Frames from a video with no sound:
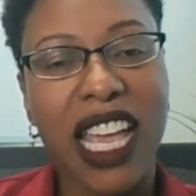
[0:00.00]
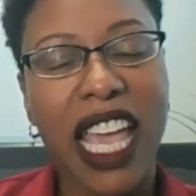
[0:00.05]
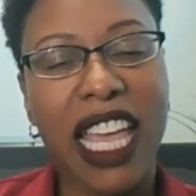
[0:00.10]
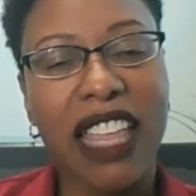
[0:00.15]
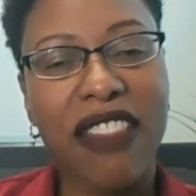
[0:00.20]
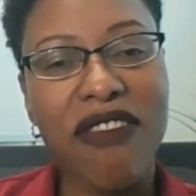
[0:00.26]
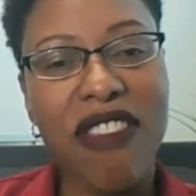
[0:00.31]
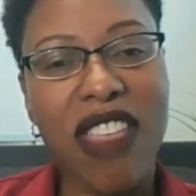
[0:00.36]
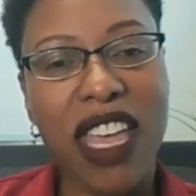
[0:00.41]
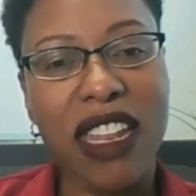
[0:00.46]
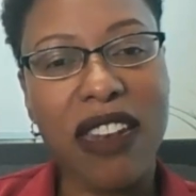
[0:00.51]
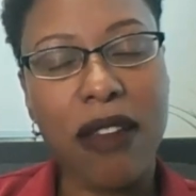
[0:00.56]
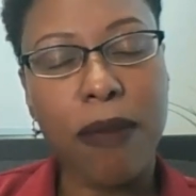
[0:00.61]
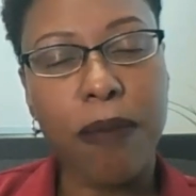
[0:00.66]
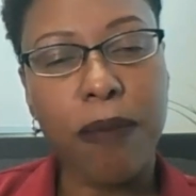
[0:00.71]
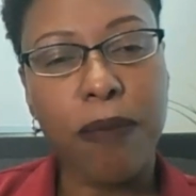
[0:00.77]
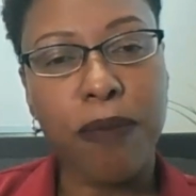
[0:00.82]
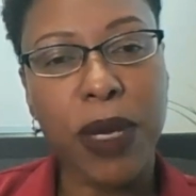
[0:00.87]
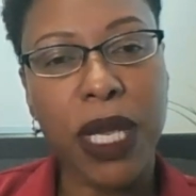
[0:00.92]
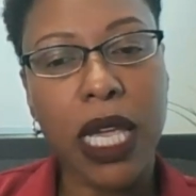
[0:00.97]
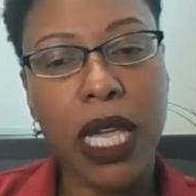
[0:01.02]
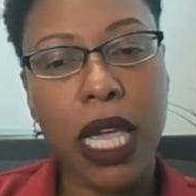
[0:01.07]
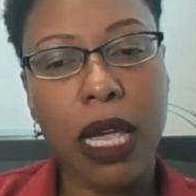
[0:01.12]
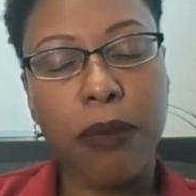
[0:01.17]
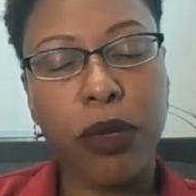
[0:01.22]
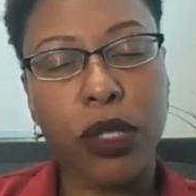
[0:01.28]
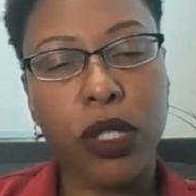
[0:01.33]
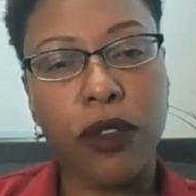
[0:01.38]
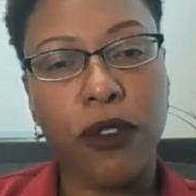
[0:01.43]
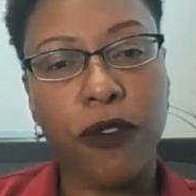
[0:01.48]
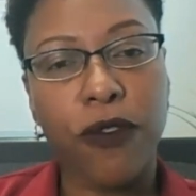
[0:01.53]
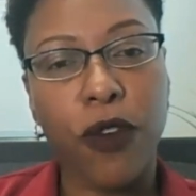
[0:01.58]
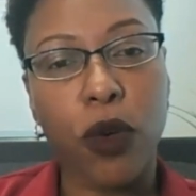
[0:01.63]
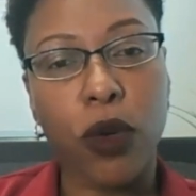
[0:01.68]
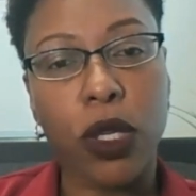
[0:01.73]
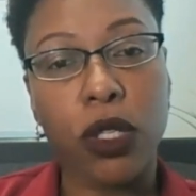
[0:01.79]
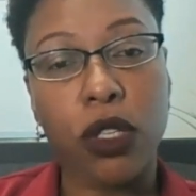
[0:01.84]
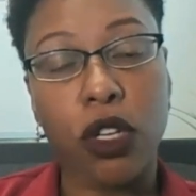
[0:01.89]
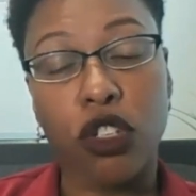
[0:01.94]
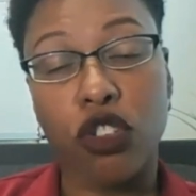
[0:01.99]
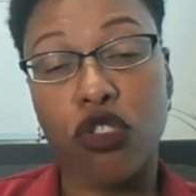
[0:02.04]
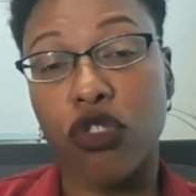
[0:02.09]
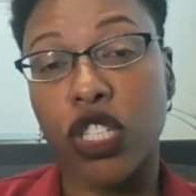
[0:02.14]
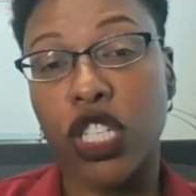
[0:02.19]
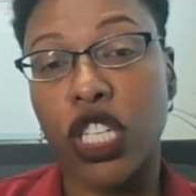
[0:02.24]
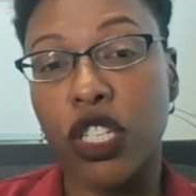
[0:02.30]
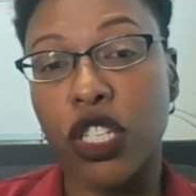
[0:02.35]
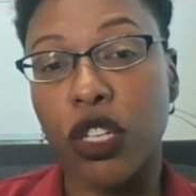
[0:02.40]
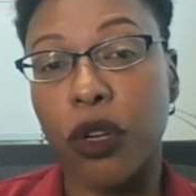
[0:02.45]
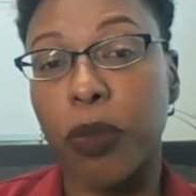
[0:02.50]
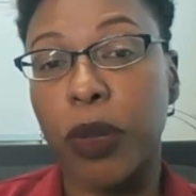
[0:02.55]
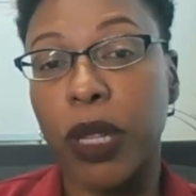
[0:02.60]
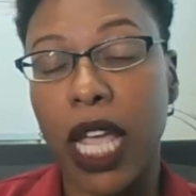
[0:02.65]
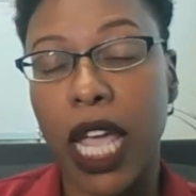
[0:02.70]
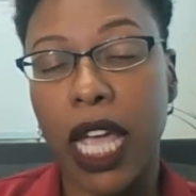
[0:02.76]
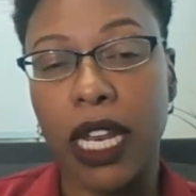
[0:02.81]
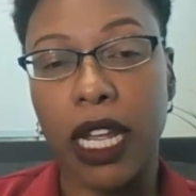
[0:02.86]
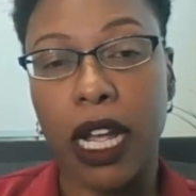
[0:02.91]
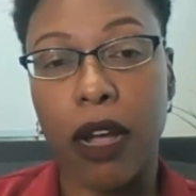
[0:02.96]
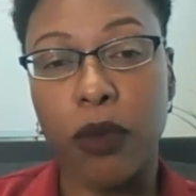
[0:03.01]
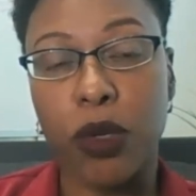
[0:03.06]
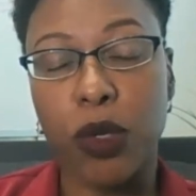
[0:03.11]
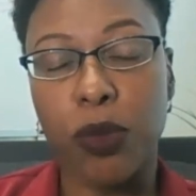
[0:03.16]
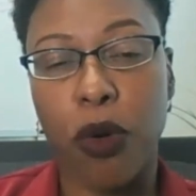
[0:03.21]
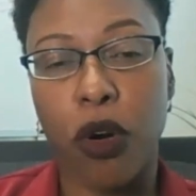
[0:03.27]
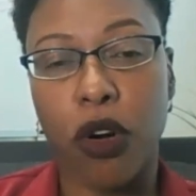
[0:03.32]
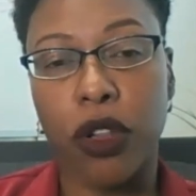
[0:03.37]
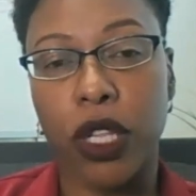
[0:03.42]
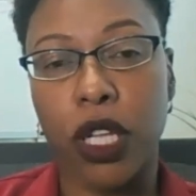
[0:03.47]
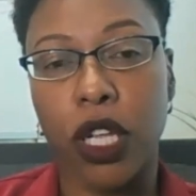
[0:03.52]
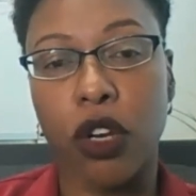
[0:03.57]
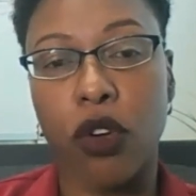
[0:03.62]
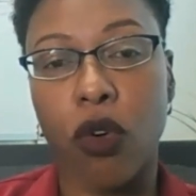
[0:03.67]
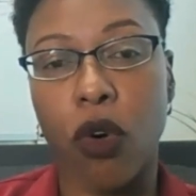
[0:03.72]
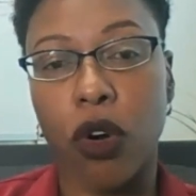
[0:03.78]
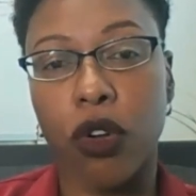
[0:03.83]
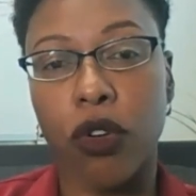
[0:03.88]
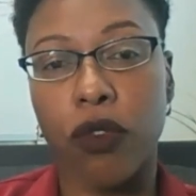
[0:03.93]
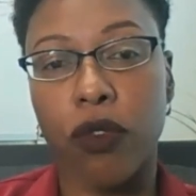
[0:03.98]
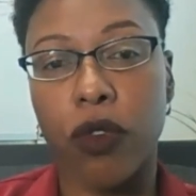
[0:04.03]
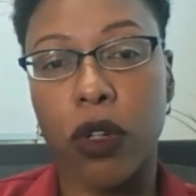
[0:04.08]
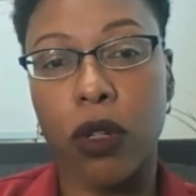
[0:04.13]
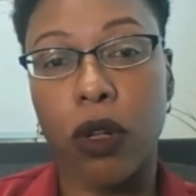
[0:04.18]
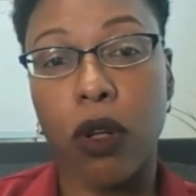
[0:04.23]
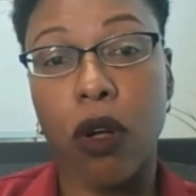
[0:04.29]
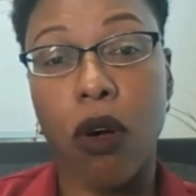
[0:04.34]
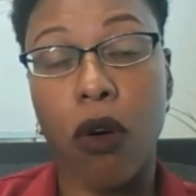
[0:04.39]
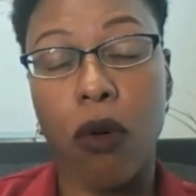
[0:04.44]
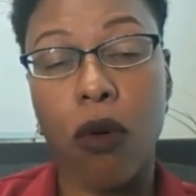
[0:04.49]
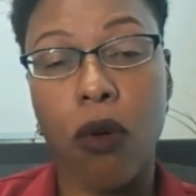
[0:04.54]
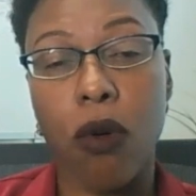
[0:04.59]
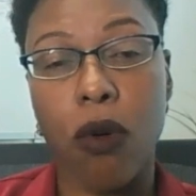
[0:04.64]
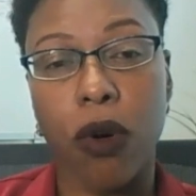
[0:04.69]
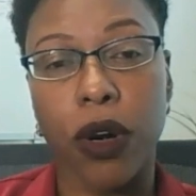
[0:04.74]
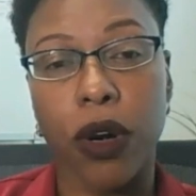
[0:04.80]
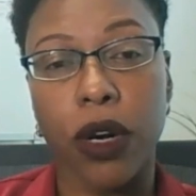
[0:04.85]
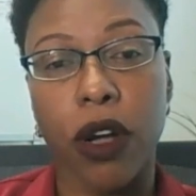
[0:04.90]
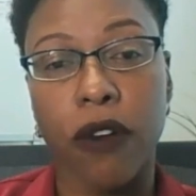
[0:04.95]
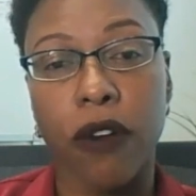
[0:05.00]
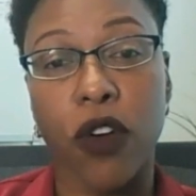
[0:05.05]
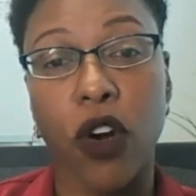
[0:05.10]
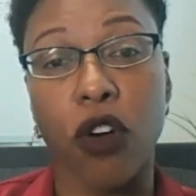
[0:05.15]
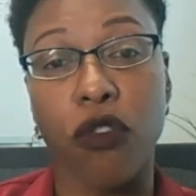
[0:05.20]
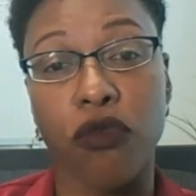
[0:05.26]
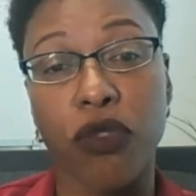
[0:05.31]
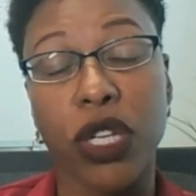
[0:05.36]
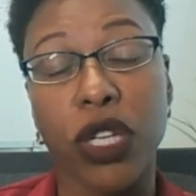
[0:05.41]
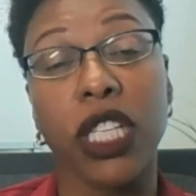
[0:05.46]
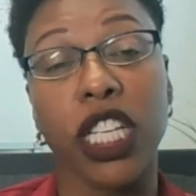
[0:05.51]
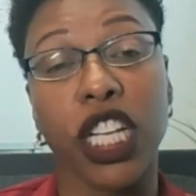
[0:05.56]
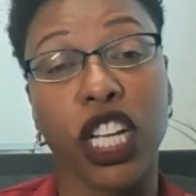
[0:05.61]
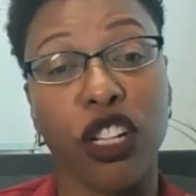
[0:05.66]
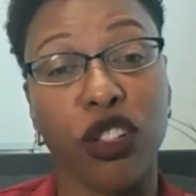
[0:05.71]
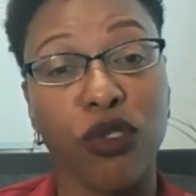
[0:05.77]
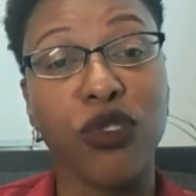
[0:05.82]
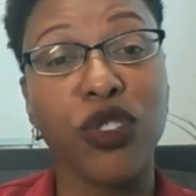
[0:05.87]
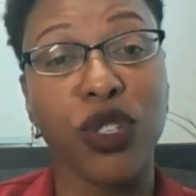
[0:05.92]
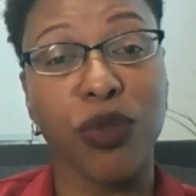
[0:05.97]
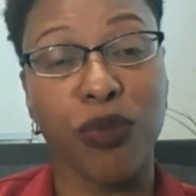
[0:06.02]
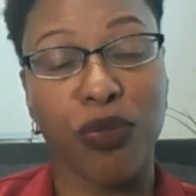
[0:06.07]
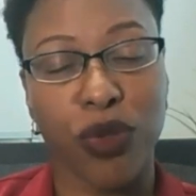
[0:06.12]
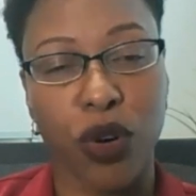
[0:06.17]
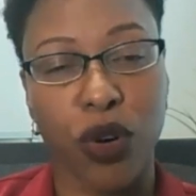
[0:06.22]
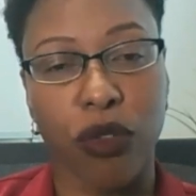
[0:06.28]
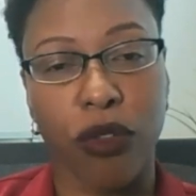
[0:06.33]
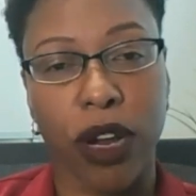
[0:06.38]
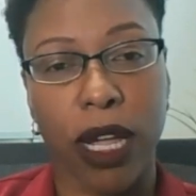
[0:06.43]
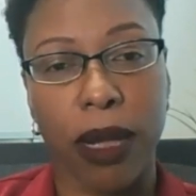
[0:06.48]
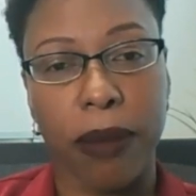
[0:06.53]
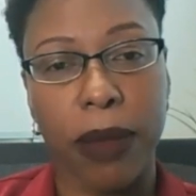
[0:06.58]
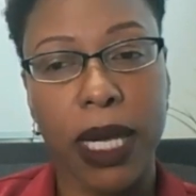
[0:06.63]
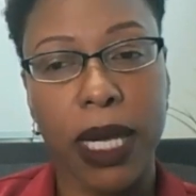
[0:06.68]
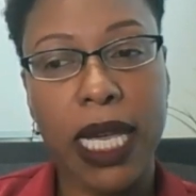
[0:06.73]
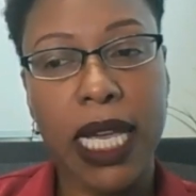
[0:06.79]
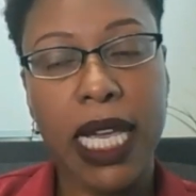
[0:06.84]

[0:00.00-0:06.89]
And then being able to focus on strategic planning. I was part of the inaugural cohort of our Real Inclusion program.